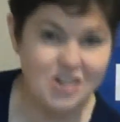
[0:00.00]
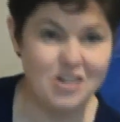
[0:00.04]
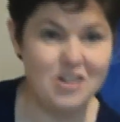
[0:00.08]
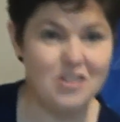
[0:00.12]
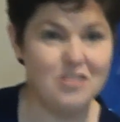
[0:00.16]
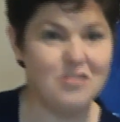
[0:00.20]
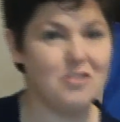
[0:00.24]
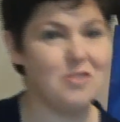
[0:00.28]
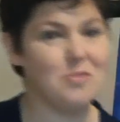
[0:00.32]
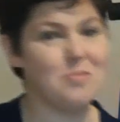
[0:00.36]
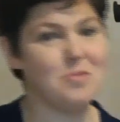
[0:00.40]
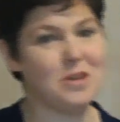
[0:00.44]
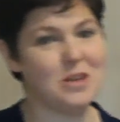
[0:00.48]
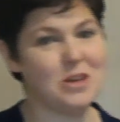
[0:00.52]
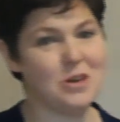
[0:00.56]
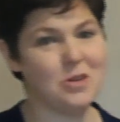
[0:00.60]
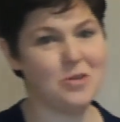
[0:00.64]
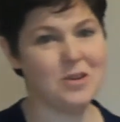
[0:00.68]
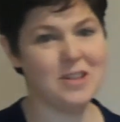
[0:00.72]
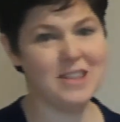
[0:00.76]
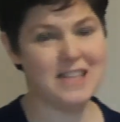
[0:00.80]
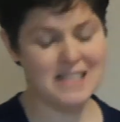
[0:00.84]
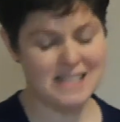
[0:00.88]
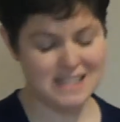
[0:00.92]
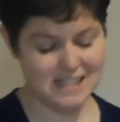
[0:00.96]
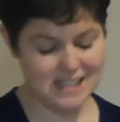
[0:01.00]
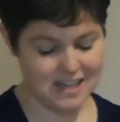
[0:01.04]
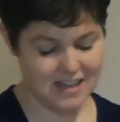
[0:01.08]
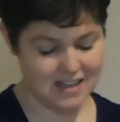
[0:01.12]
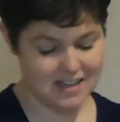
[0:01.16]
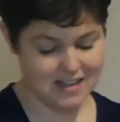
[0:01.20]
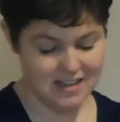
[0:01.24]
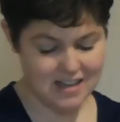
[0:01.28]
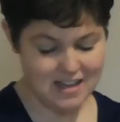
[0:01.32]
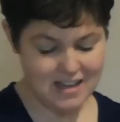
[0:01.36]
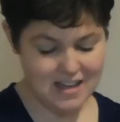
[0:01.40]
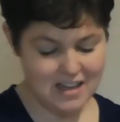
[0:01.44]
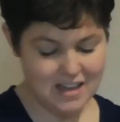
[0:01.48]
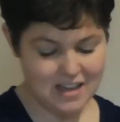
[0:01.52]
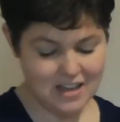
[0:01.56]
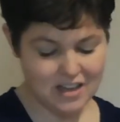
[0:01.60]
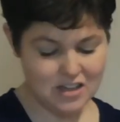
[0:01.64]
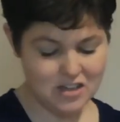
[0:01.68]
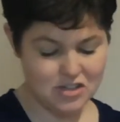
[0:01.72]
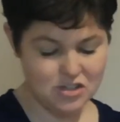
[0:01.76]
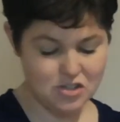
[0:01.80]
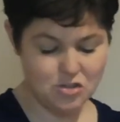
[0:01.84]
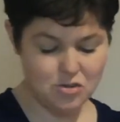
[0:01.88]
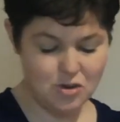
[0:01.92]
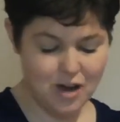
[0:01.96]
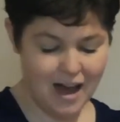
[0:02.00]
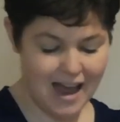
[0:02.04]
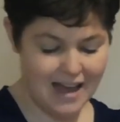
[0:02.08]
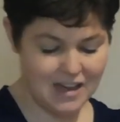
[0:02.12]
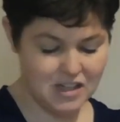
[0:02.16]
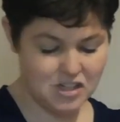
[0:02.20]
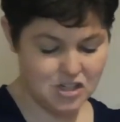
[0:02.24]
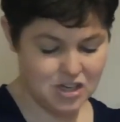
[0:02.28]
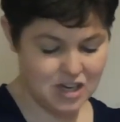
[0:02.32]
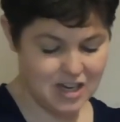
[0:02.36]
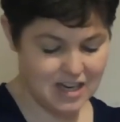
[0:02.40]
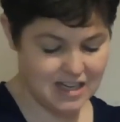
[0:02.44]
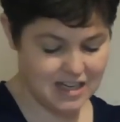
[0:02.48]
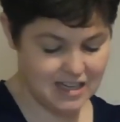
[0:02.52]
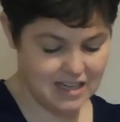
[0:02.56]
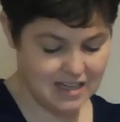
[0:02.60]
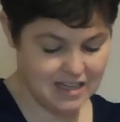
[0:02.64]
familiar with. It's a contraction